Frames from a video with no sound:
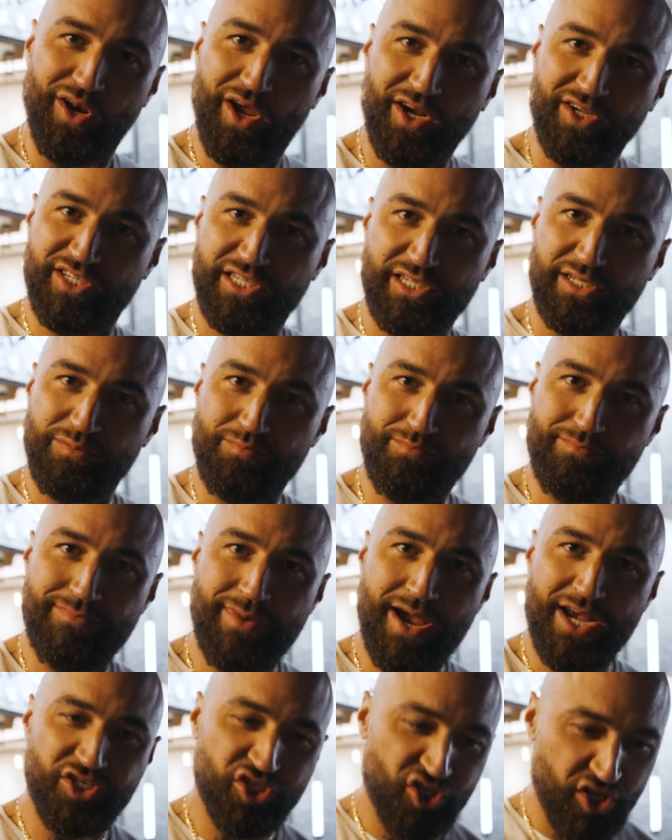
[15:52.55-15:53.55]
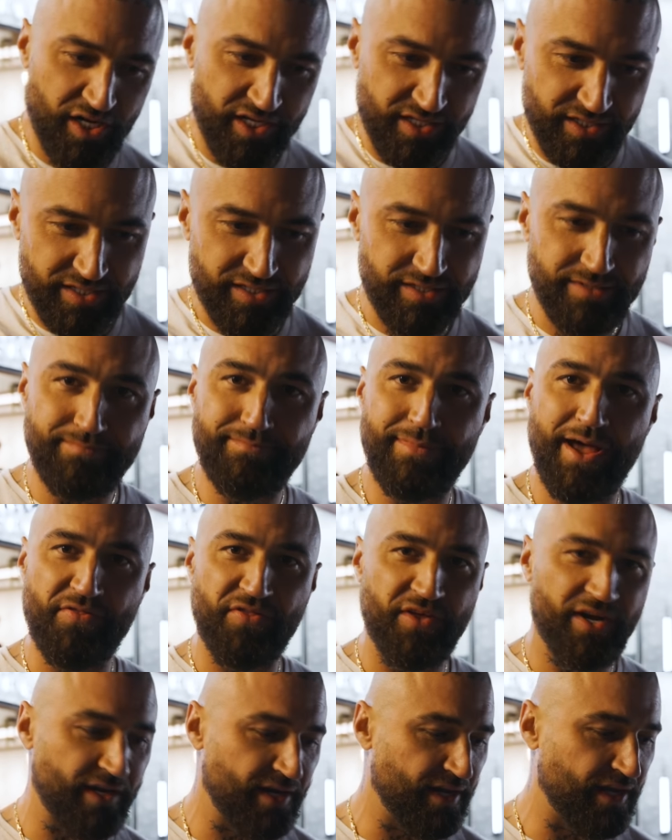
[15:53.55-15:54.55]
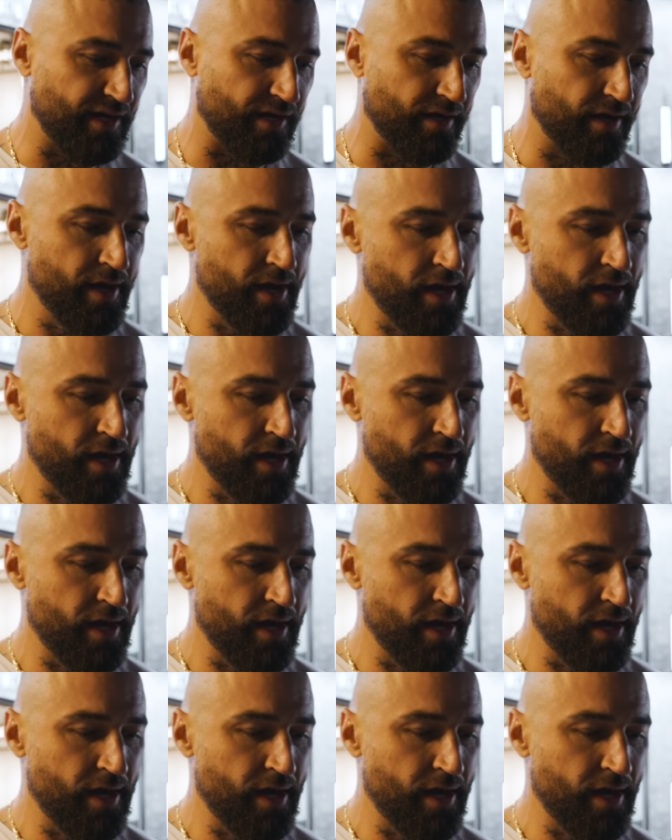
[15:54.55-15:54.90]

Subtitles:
like smashed it and smothered it in.